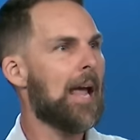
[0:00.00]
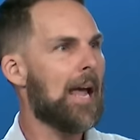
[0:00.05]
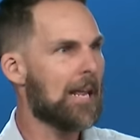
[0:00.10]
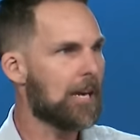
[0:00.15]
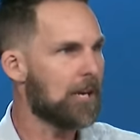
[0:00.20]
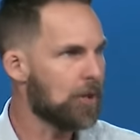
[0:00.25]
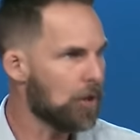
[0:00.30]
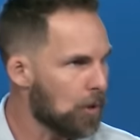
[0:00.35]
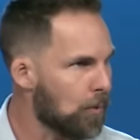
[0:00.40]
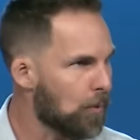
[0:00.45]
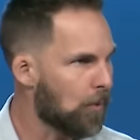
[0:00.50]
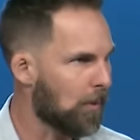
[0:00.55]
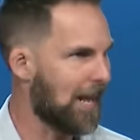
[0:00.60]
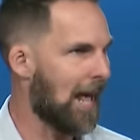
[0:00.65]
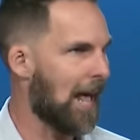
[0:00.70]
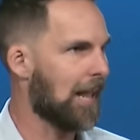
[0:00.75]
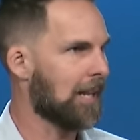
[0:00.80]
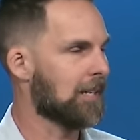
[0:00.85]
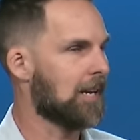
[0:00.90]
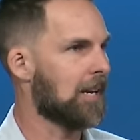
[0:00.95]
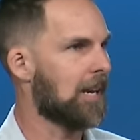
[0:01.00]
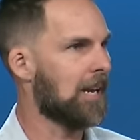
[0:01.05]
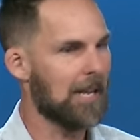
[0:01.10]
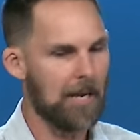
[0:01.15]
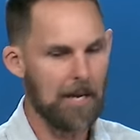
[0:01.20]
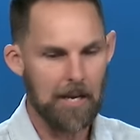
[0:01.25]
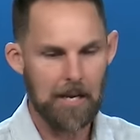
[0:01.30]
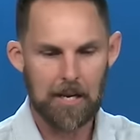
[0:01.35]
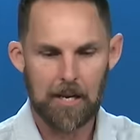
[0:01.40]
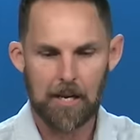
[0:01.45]
in a new reality,
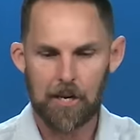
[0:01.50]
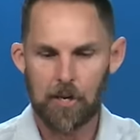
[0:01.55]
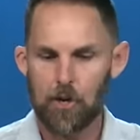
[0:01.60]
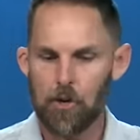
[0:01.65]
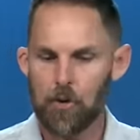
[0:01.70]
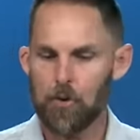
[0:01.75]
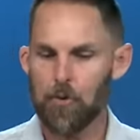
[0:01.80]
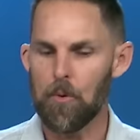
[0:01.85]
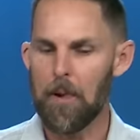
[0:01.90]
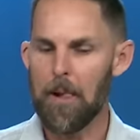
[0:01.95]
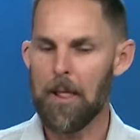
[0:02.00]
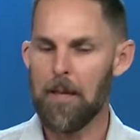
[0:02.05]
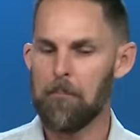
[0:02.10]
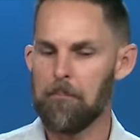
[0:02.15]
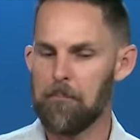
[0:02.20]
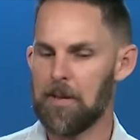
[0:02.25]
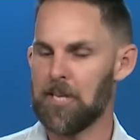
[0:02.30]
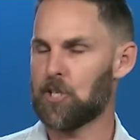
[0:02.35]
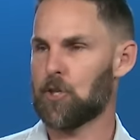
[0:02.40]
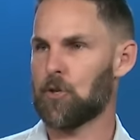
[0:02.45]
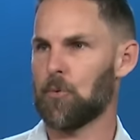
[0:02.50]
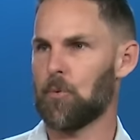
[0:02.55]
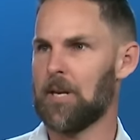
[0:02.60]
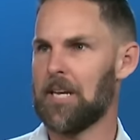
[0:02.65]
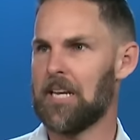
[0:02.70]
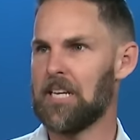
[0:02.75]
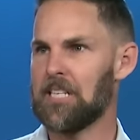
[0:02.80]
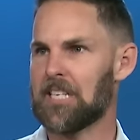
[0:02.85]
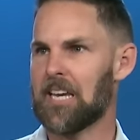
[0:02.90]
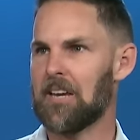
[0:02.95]
in a, in a new
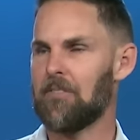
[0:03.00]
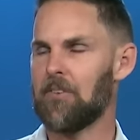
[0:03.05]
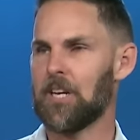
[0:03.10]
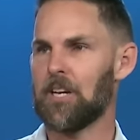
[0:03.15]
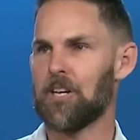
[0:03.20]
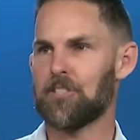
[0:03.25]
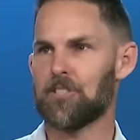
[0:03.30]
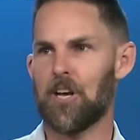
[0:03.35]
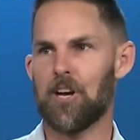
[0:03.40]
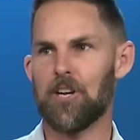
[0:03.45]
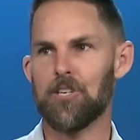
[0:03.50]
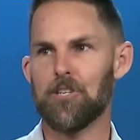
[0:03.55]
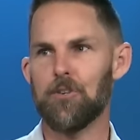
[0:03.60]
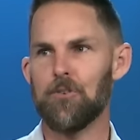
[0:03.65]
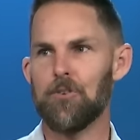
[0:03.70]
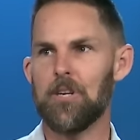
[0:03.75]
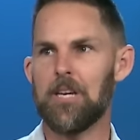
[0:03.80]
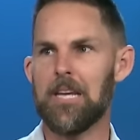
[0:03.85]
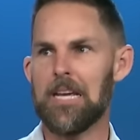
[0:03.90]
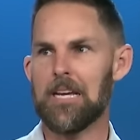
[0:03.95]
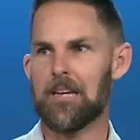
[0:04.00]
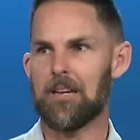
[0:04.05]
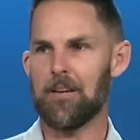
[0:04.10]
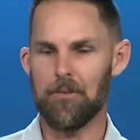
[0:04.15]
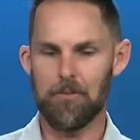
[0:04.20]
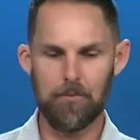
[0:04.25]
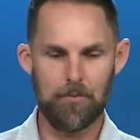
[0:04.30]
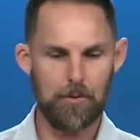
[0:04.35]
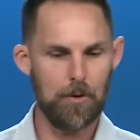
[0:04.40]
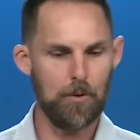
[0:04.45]
mystery. He's giving us a
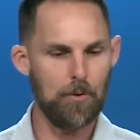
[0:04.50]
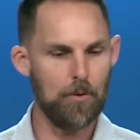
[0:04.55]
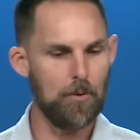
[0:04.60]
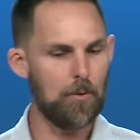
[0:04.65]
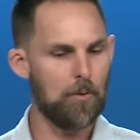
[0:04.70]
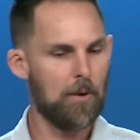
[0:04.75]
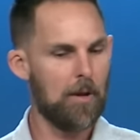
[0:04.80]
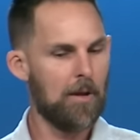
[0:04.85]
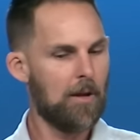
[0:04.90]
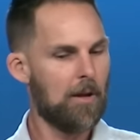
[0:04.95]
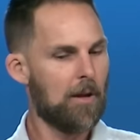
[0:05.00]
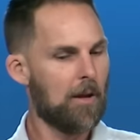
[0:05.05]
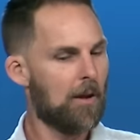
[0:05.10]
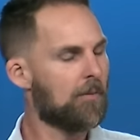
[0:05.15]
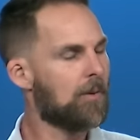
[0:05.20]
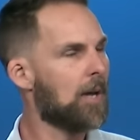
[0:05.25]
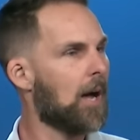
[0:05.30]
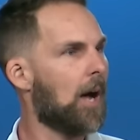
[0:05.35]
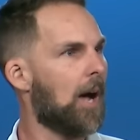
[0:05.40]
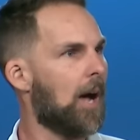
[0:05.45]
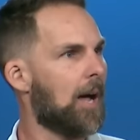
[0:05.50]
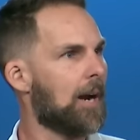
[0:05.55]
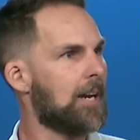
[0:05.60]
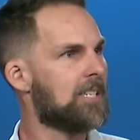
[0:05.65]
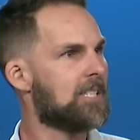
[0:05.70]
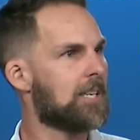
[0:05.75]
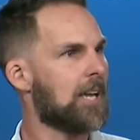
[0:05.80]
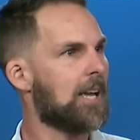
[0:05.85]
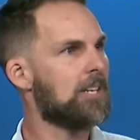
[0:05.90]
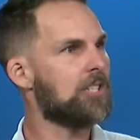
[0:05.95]
unique view of God.
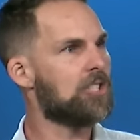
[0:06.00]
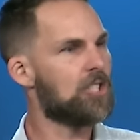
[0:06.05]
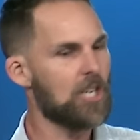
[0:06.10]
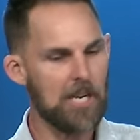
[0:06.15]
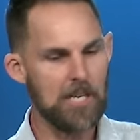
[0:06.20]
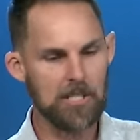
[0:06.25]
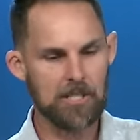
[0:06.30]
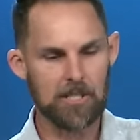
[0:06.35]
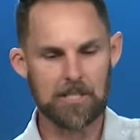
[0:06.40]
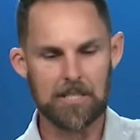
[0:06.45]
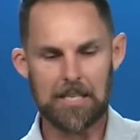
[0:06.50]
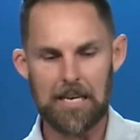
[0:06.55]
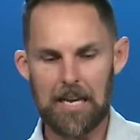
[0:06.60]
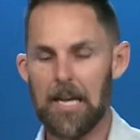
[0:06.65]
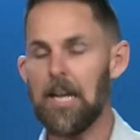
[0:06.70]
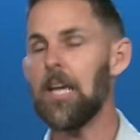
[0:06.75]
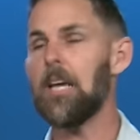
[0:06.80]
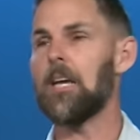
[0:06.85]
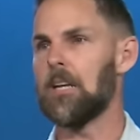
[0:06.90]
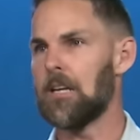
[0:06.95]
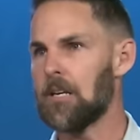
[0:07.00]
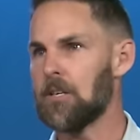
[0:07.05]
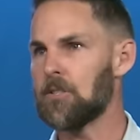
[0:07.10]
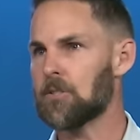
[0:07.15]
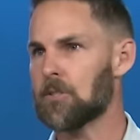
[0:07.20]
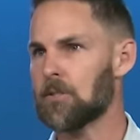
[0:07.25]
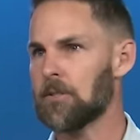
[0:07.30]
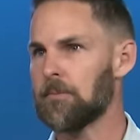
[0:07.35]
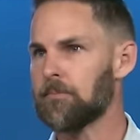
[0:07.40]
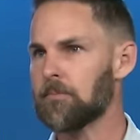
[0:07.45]
He's saying Jesus
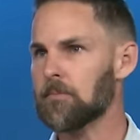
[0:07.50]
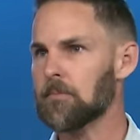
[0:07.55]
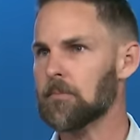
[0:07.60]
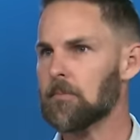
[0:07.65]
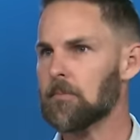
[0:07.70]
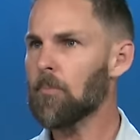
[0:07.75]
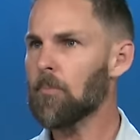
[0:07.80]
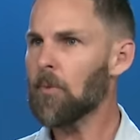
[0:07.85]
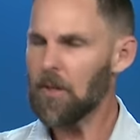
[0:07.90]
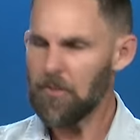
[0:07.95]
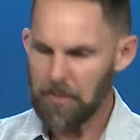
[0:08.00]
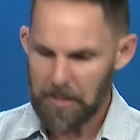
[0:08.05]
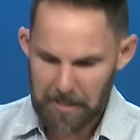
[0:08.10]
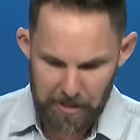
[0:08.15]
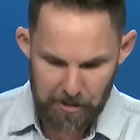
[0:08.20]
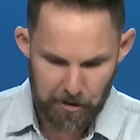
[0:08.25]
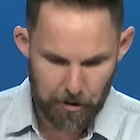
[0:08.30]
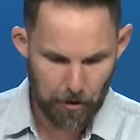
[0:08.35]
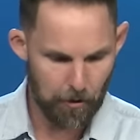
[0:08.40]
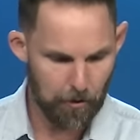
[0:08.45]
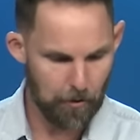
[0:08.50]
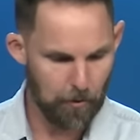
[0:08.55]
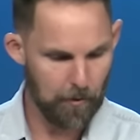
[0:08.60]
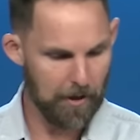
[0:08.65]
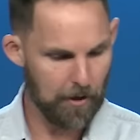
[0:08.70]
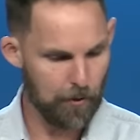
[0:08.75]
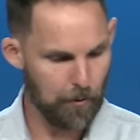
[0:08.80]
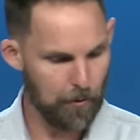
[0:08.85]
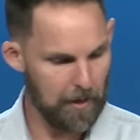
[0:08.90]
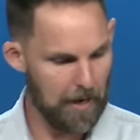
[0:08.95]
is the eternal
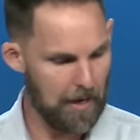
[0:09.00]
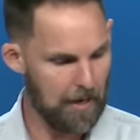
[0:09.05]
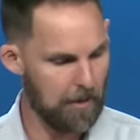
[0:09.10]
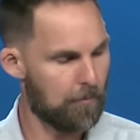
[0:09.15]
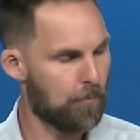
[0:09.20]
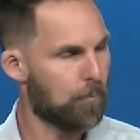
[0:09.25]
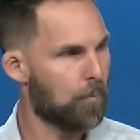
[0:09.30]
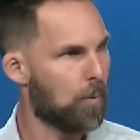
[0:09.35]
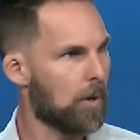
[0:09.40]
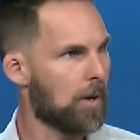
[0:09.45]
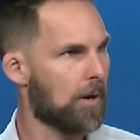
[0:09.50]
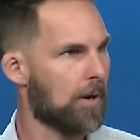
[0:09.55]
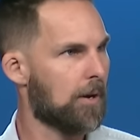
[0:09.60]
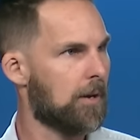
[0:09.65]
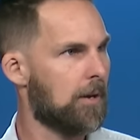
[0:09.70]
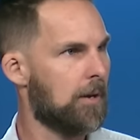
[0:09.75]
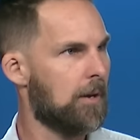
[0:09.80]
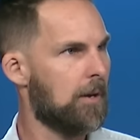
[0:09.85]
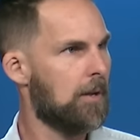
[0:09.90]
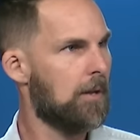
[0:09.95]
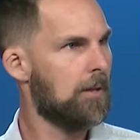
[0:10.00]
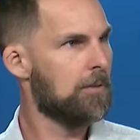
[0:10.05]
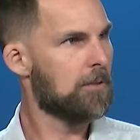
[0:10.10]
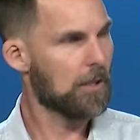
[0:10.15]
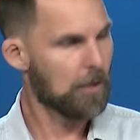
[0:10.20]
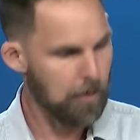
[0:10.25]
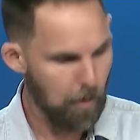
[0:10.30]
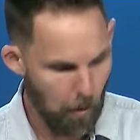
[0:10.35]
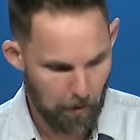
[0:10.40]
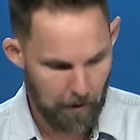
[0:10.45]
and creative word,
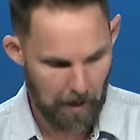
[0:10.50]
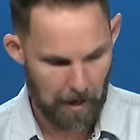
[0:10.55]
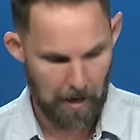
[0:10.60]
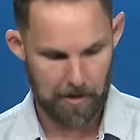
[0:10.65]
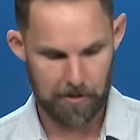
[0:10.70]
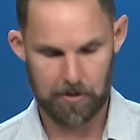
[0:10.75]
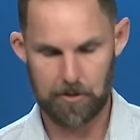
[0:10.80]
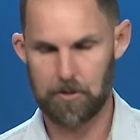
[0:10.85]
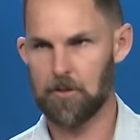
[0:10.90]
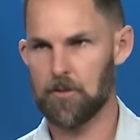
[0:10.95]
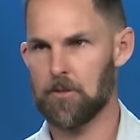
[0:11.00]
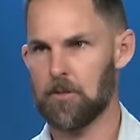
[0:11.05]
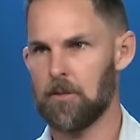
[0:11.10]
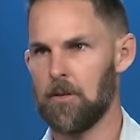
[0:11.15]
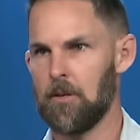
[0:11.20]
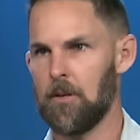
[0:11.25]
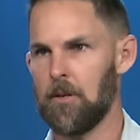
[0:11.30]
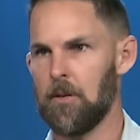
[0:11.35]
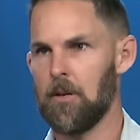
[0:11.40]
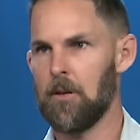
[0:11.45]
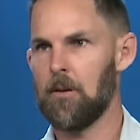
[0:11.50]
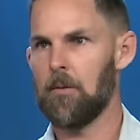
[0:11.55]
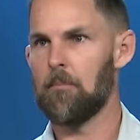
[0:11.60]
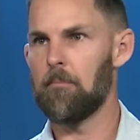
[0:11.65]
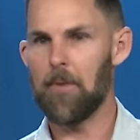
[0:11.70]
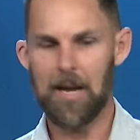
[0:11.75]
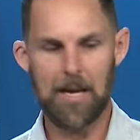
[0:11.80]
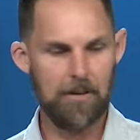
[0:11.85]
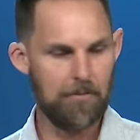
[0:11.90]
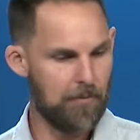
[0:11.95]
the Logos
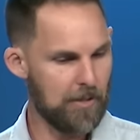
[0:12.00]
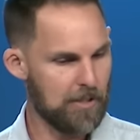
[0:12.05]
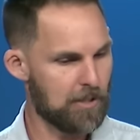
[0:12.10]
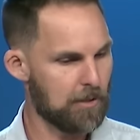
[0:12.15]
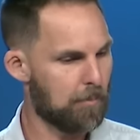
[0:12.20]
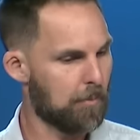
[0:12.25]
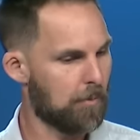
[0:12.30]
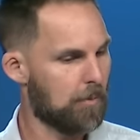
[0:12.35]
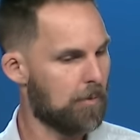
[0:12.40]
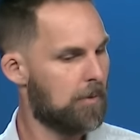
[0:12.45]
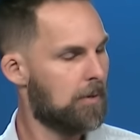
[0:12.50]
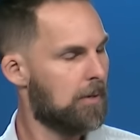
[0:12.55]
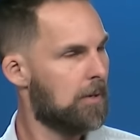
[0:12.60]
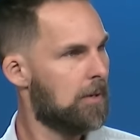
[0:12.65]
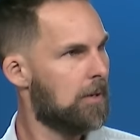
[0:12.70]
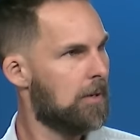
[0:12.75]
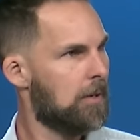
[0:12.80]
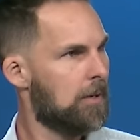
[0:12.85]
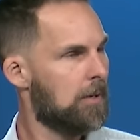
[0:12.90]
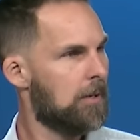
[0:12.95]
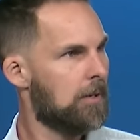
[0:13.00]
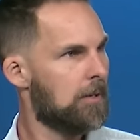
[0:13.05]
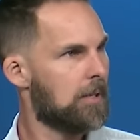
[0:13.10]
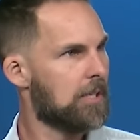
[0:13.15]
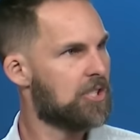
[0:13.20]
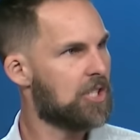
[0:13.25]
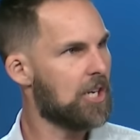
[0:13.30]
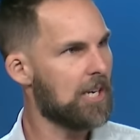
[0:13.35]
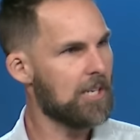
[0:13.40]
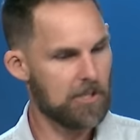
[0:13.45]
made visible.
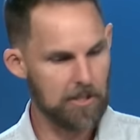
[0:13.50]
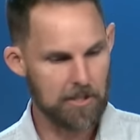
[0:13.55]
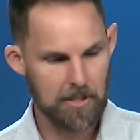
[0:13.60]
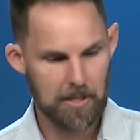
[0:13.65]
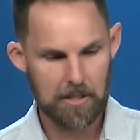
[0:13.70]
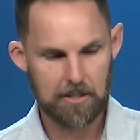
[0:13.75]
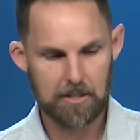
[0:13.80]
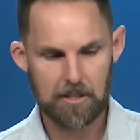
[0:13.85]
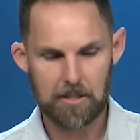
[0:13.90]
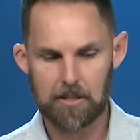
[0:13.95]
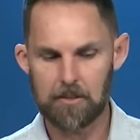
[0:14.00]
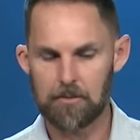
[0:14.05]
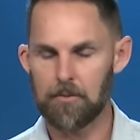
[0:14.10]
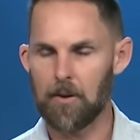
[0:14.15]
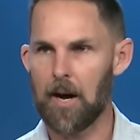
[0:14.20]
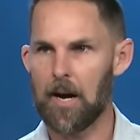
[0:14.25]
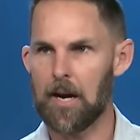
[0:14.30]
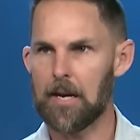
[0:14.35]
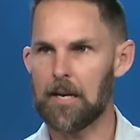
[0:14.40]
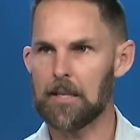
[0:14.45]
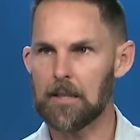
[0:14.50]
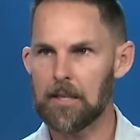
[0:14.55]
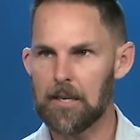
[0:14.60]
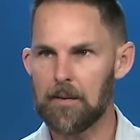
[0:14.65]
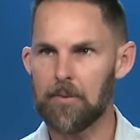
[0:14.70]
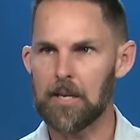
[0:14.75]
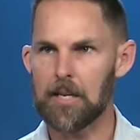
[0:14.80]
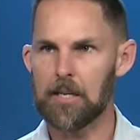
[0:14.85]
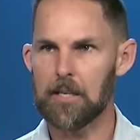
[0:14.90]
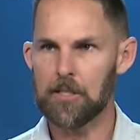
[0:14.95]
That Jesus is the divine,
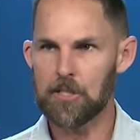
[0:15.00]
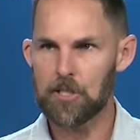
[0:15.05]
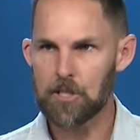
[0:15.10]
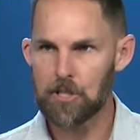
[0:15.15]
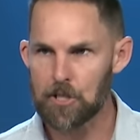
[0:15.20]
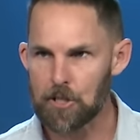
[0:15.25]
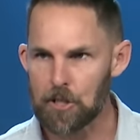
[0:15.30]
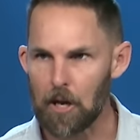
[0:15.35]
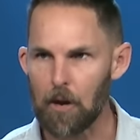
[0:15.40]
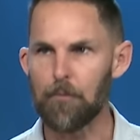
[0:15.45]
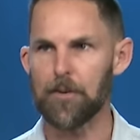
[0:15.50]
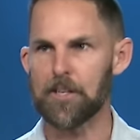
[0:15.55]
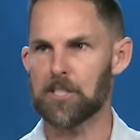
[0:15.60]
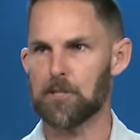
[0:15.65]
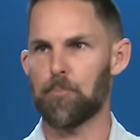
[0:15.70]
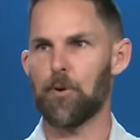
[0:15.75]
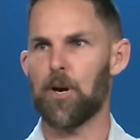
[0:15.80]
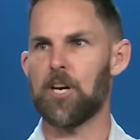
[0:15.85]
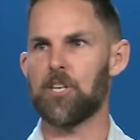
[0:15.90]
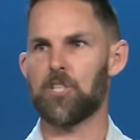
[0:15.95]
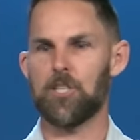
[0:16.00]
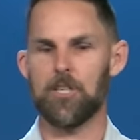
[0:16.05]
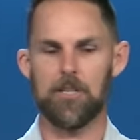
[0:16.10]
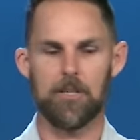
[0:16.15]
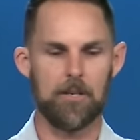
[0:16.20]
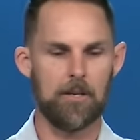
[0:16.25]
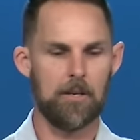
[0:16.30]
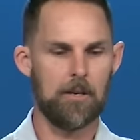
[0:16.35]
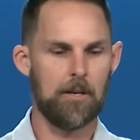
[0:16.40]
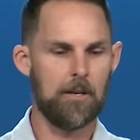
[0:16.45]
living self expression